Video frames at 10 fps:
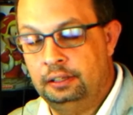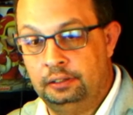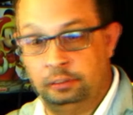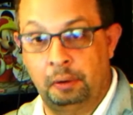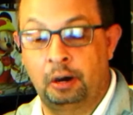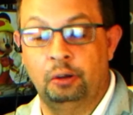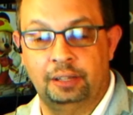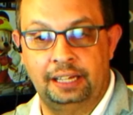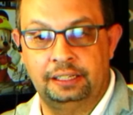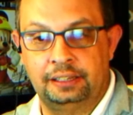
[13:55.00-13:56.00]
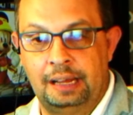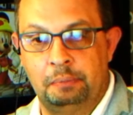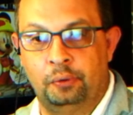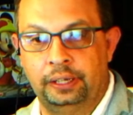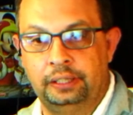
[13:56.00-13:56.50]
Tomorrowland at that
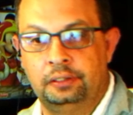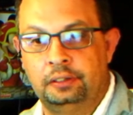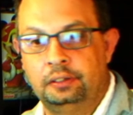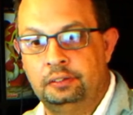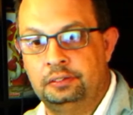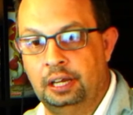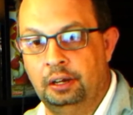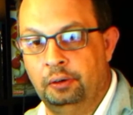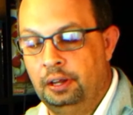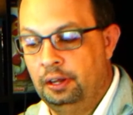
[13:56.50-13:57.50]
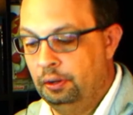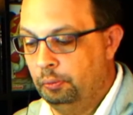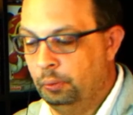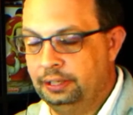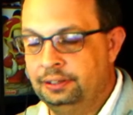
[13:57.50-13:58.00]
point. So
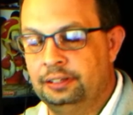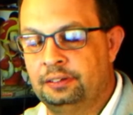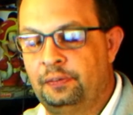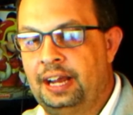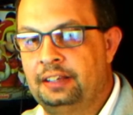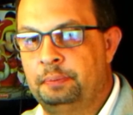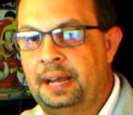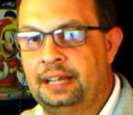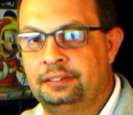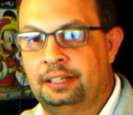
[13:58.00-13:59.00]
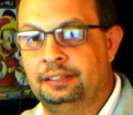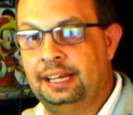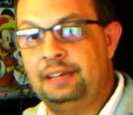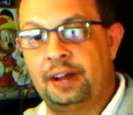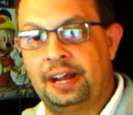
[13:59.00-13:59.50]
what does a
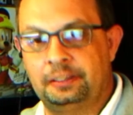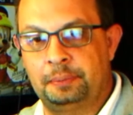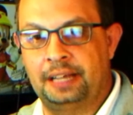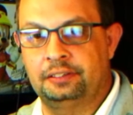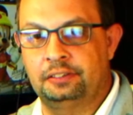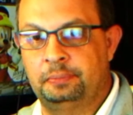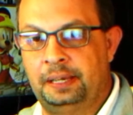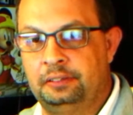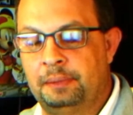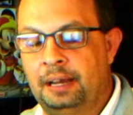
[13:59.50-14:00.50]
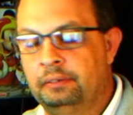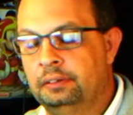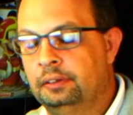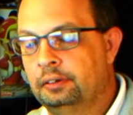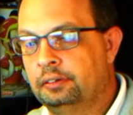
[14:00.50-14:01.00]
late fast pass at Space
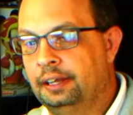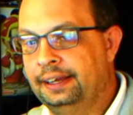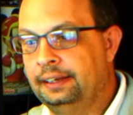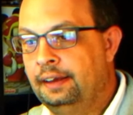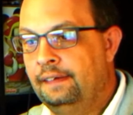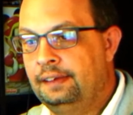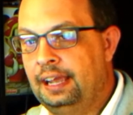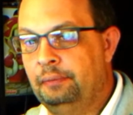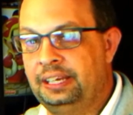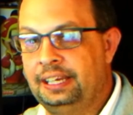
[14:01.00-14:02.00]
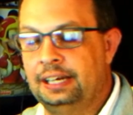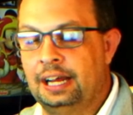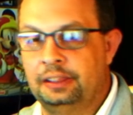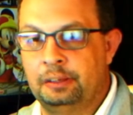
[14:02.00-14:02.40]
Mountain look like? Can we get on the